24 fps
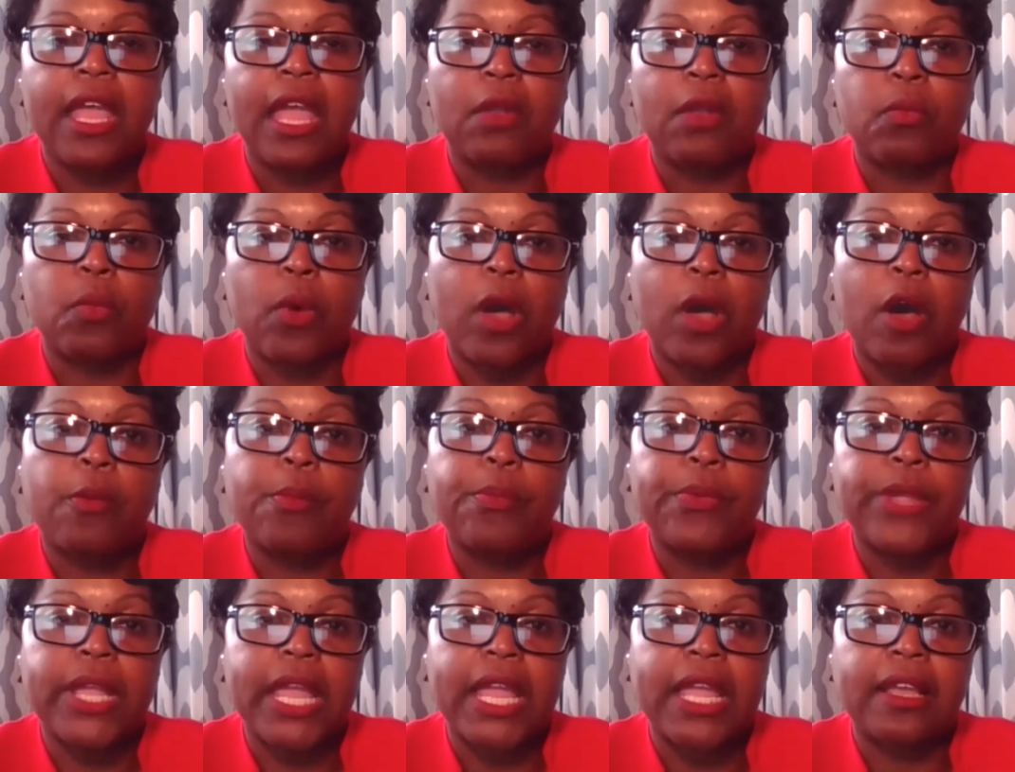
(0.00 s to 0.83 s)
and
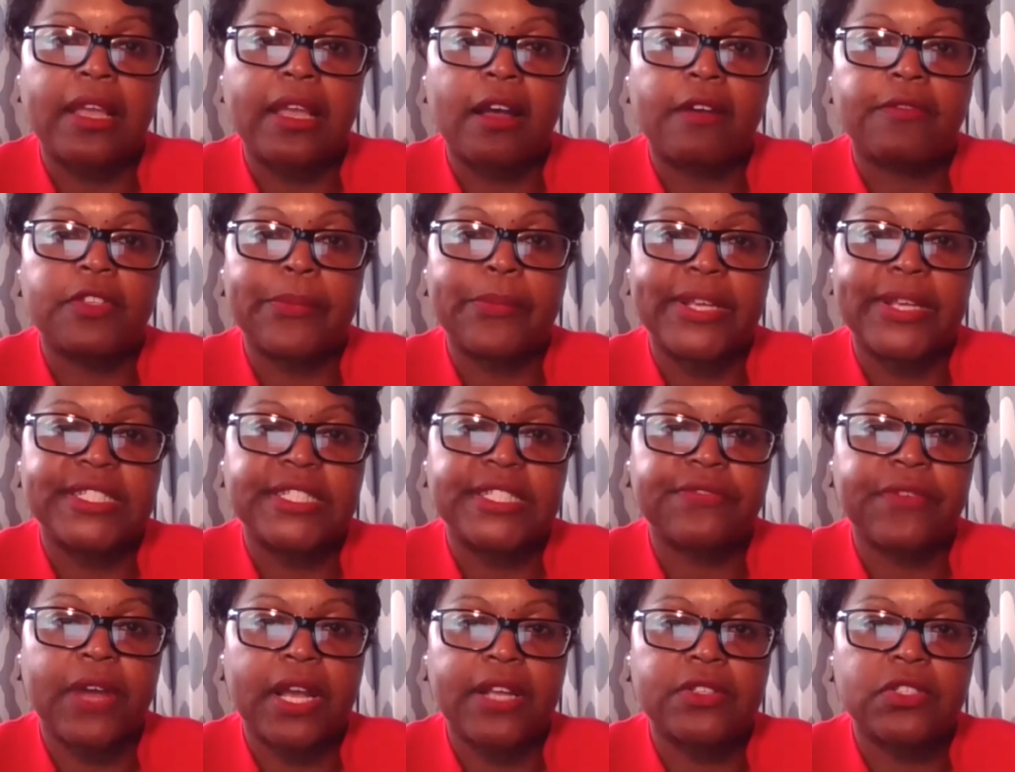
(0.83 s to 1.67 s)
well-being of
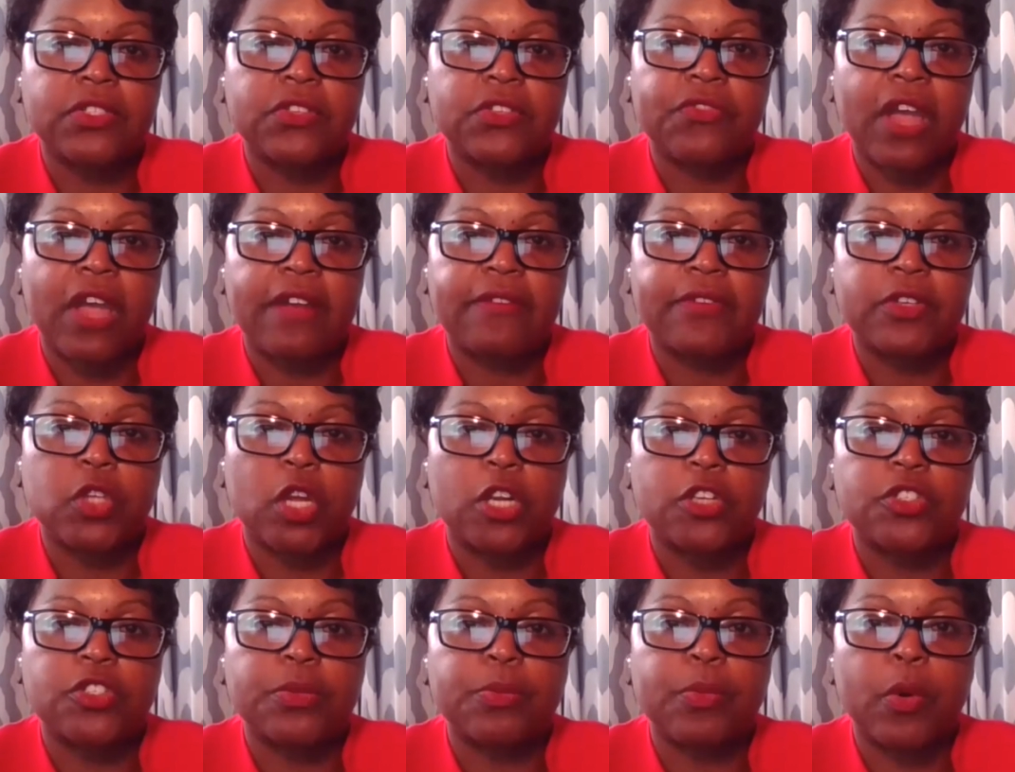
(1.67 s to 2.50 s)
domestic violence survivors
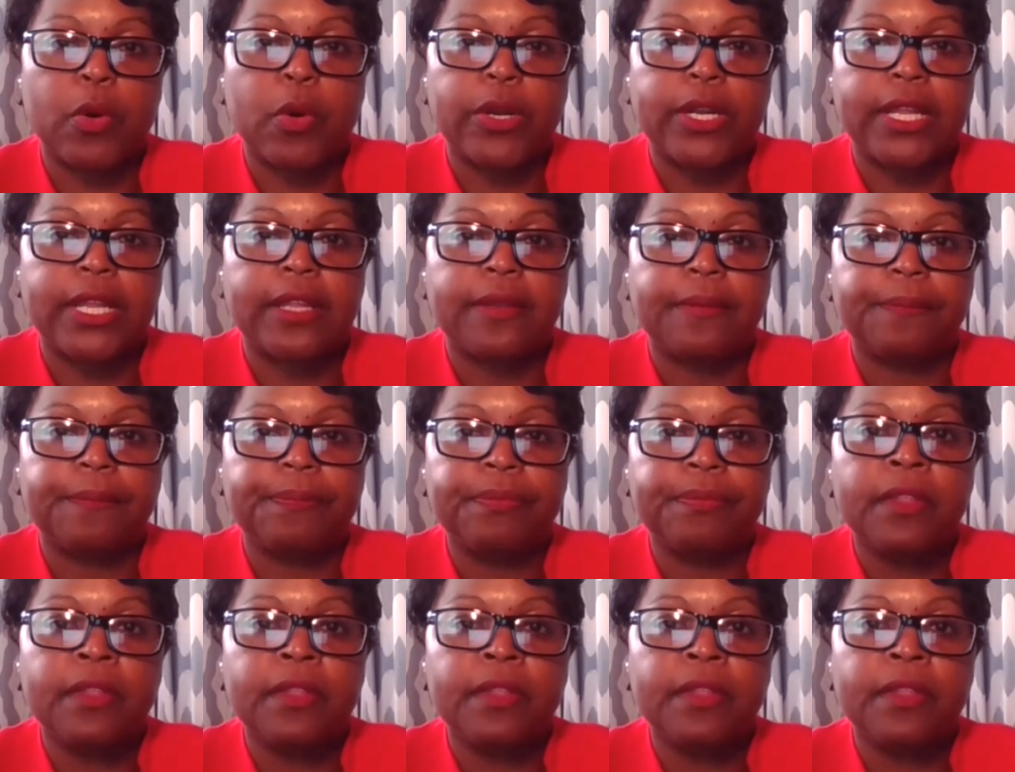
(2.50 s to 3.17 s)
are supported.